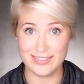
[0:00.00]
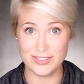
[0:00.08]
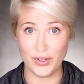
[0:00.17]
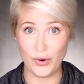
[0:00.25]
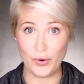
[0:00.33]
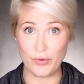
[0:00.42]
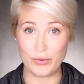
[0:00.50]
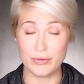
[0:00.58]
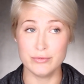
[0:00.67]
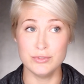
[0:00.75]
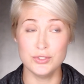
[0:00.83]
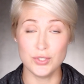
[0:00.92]
So
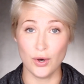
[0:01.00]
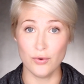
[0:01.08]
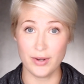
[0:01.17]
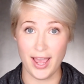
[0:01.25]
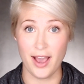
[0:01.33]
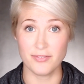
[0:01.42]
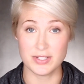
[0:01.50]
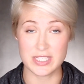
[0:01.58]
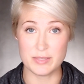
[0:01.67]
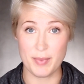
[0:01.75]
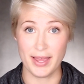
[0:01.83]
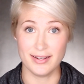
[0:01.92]
you don't have to
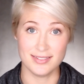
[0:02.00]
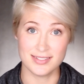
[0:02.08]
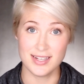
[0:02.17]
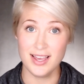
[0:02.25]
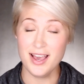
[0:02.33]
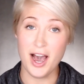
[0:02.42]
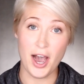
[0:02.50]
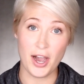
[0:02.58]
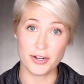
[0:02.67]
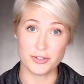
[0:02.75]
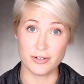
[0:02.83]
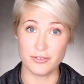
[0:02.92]
spend
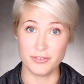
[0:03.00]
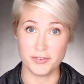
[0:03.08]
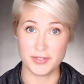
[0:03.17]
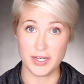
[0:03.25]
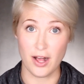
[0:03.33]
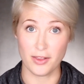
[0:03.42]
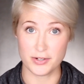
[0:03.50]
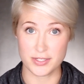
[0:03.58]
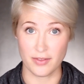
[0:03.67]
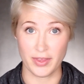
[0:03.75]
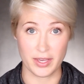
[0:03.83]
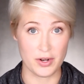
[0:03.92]

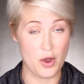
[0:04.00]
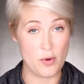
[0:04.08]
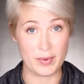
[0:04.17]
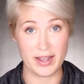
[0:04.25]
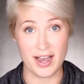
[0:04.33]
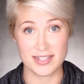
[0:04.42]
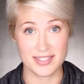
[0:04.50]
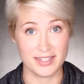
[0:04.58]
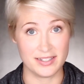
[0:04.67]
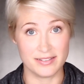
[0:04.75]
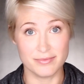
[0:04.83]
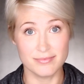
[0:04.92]
$150 on like an
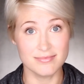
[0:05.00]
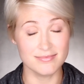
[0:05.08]
omakase